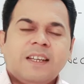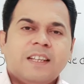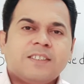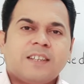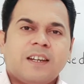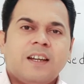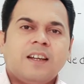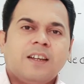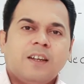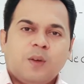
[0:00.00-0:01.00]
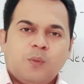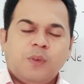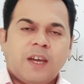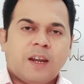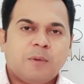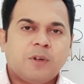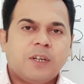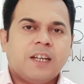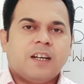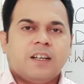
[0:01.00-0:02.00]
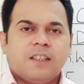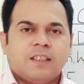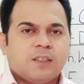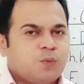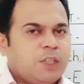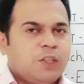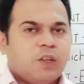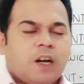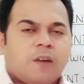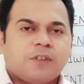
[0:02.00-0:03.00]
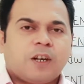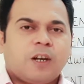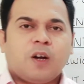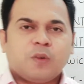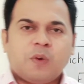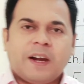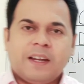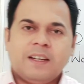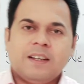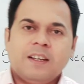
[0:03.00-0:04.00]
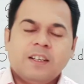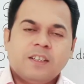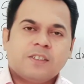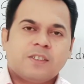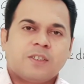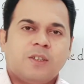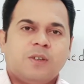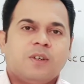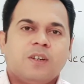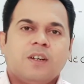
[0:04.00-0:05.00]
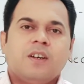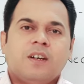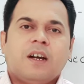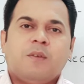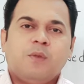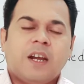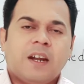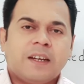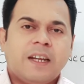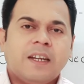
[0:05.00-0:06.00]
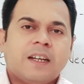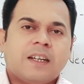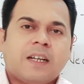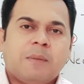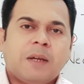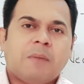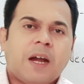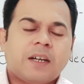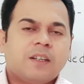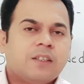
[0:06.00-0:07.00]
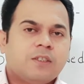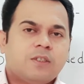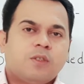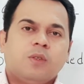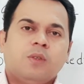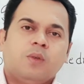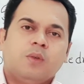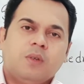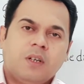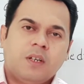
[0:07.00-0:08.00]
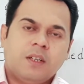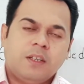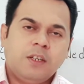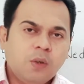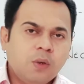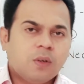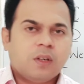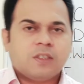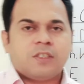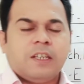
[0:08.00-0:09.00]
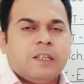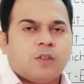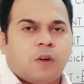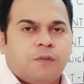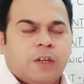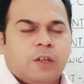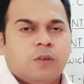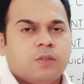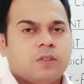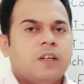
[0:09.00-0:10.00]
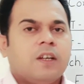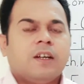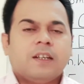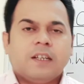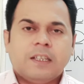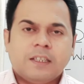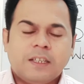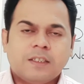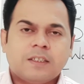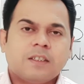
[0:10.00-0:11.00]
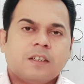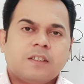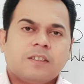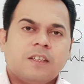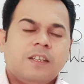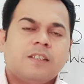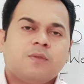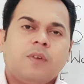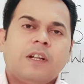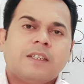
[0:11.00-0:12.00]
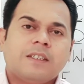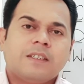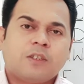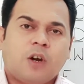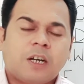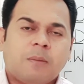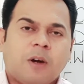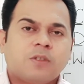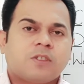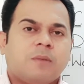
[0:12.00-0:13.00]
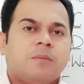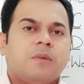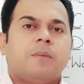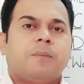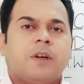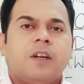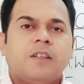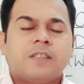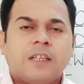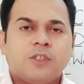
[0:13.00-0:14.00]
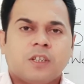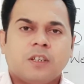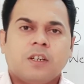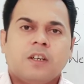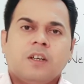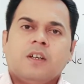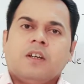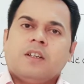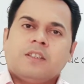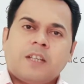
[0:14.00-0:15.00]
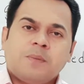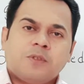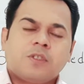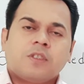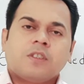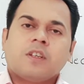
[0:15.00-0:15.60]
English channel. We are uploading this video after a long while. So we are again coming back to new series of videos. In this series, we will talk about some pronunciation tips,